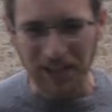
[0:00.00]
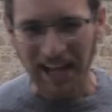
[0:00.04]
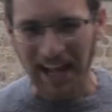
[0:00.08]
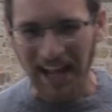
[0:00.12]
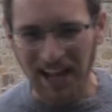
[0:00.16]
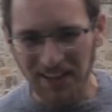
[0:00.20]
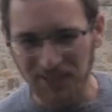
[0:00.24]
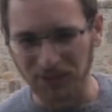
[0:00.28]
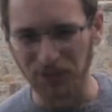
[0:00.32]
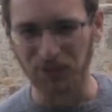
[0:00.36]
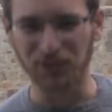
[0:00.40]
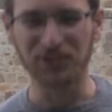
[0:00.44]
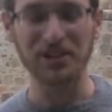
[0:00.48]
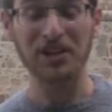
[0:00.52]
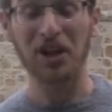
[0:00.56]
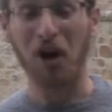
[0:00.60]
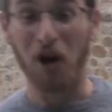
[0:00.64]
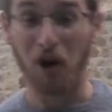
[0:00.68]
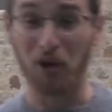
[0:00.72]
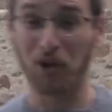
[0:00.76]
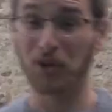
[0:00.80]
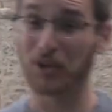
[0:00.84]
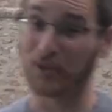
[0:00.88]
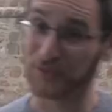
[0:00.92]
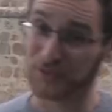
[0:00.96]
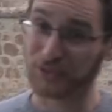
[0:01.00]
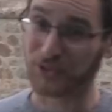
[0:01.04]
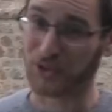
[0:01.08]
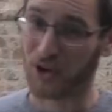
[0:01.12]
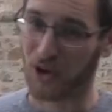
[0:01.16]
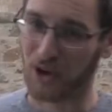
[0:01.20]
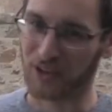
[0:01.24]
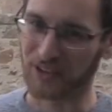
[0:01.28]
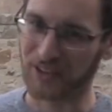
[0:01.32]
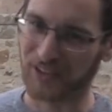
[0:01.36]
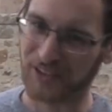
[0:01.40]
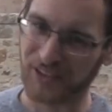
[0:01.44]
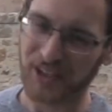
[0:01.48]
castles in all of
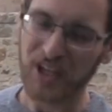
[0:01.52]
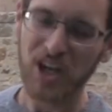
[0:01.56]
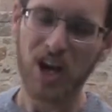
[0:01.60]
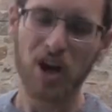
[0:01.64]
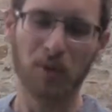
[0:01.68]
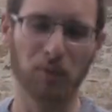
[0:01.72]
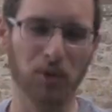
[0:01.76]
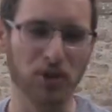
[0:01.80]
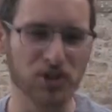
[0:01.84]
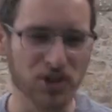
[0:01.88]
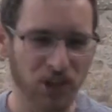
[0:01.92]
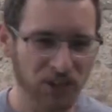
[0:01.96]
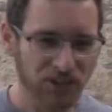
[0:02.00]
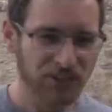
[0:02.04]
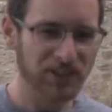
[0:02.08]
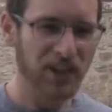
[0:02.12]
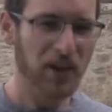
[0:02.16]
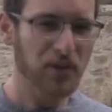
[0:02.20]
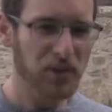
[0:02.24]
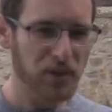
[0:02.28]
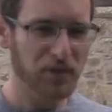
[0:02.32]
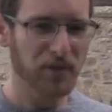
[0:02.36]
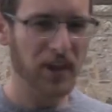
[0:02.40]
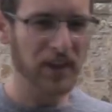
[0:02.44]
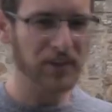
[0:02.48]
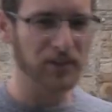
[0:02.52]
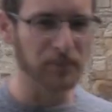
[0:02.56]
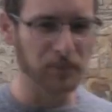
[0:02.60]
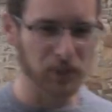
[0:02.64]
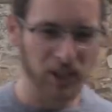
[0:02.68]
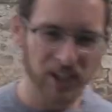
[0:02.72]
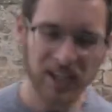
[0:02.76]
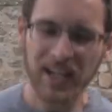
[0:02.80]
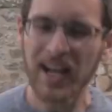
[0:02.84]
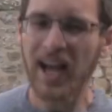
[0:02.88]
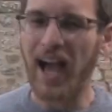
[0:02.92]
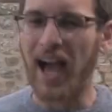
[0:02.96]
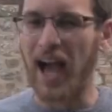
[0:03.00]
Scotland. We're just south of
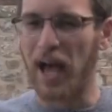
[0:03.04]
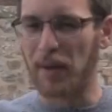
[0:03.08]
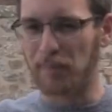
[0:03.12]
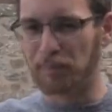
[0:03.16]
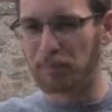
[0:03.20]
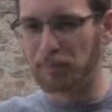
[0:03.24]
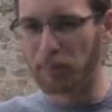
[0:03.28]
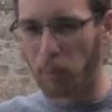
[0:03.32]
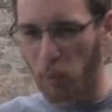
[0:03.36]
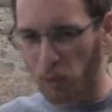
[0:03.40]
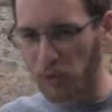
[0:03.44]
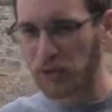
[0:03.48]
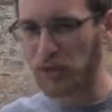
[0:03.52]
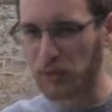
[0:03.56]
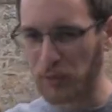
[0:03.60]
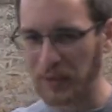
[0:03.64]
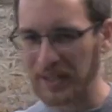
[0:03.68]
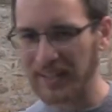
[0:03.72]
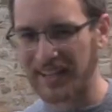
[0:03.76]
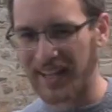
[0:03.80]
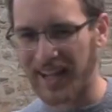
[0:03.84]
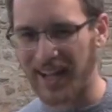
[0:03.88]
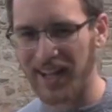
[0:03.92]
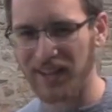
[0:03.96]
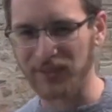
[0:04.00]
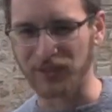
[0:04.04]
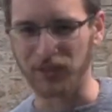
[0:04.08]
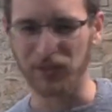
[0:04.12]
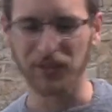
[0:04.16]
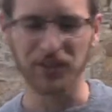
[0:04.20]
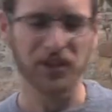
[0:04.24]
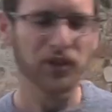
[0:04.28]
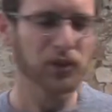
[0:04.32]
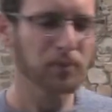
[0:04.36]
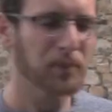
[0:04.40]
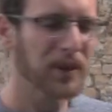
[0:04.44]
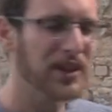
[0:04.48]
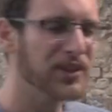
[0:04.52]
Edinburgh at Borthwick Castle.
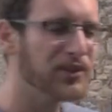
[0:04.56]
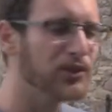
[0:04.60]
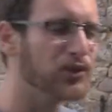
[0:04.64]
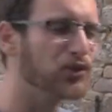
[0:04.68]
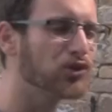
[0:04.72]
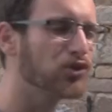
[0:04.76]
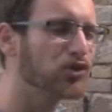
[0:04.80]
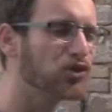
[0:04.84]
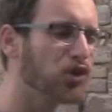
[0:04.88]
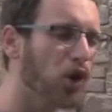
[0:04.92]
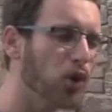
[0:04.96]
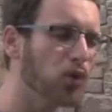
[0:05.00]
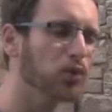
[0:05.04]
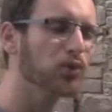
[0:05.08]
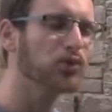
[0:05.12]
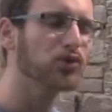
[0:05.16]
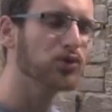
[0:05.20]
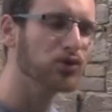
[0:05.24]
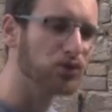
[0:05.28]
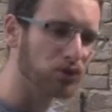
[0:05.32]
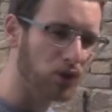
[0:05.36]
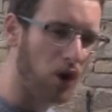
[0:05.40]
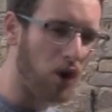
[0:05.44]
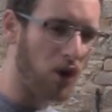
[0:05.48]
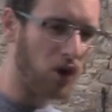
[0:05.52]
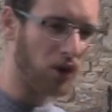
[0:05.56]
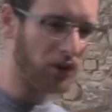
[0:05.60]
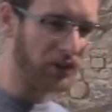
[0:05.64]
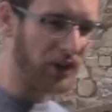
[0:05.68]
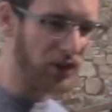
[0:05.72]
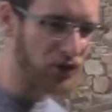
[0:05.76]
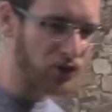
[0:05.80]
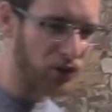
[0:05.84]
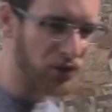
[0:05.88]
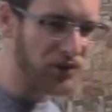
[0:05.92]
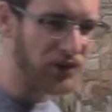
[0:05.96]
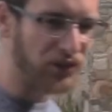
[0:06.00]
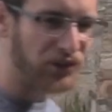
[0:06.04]
This place is so strong that
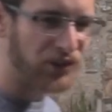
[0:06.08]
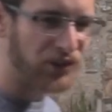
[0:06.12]
during the